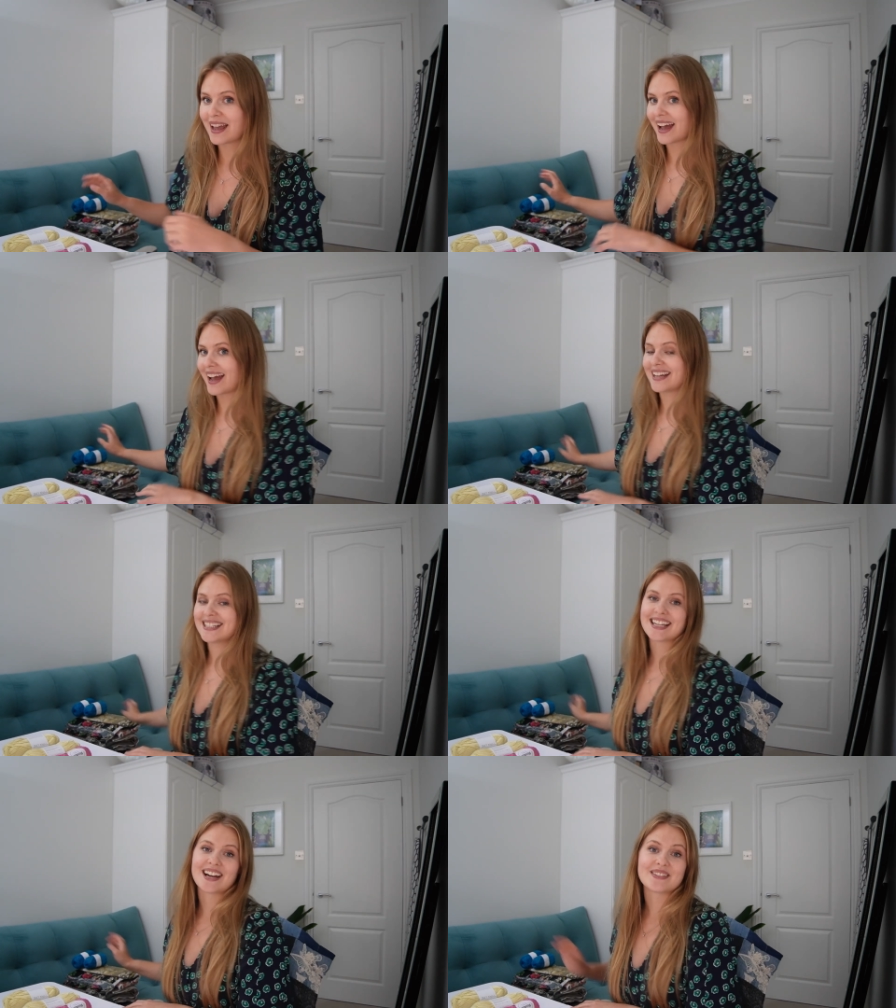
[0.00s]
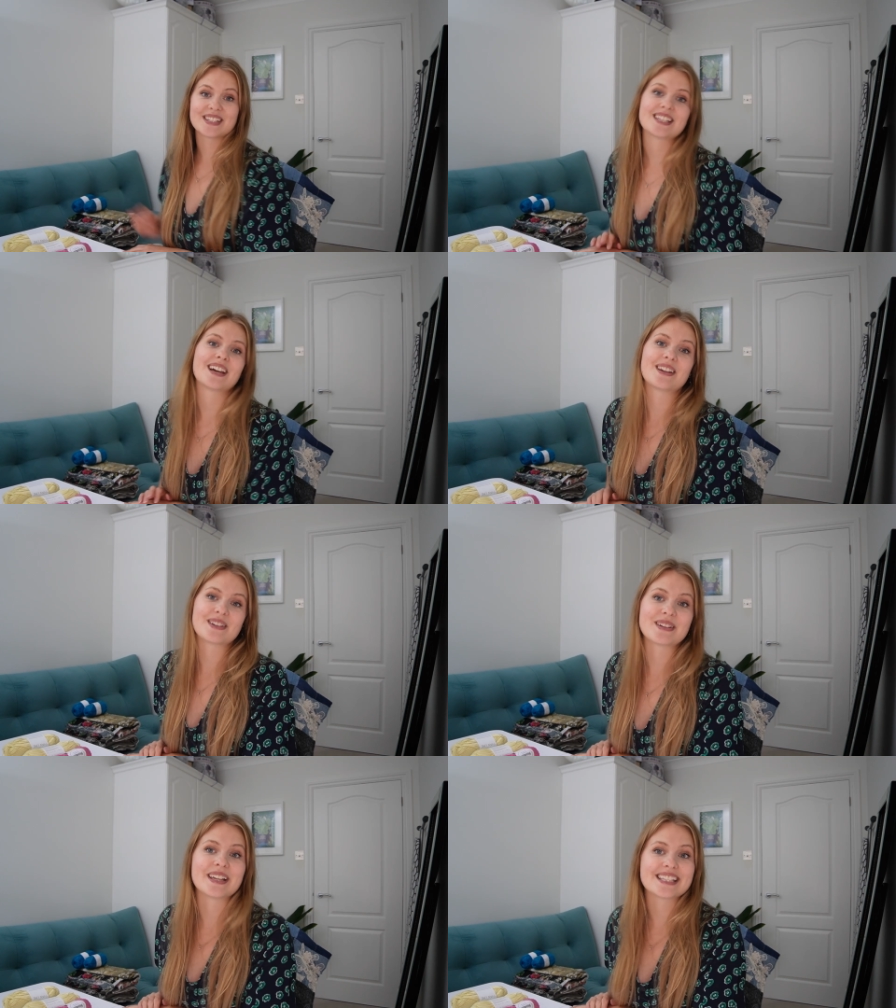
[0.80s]
and I've decided
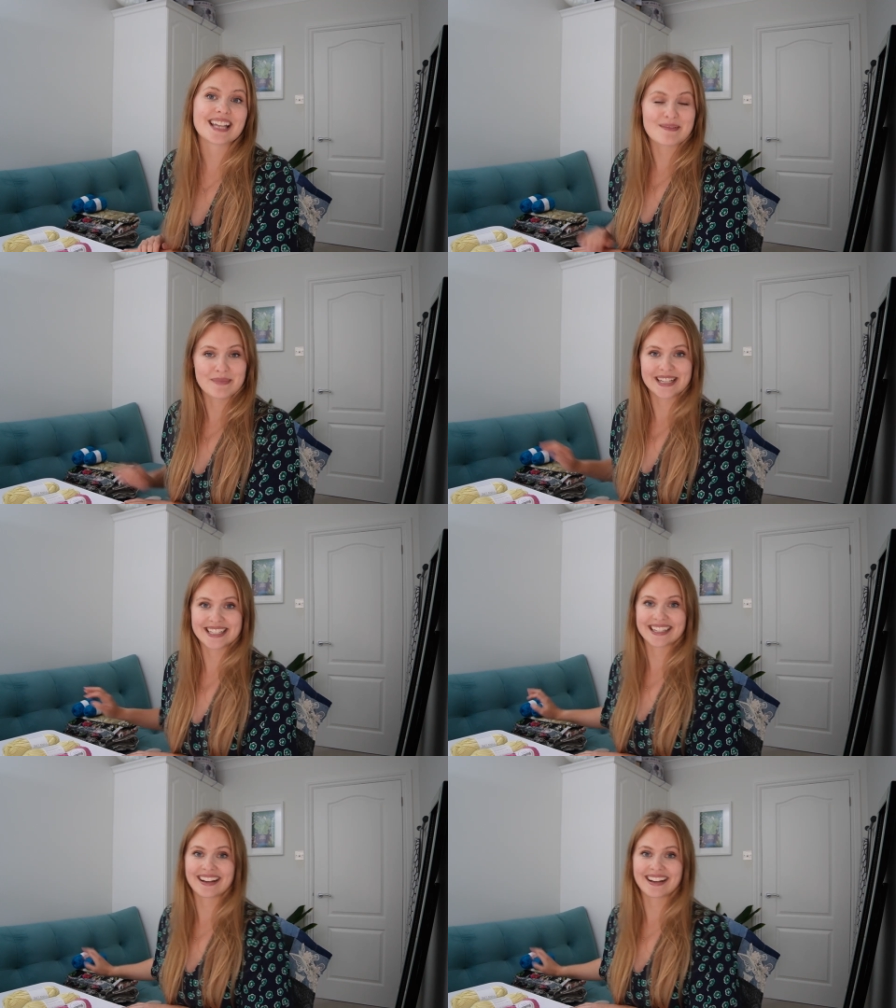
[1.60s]
on this amazing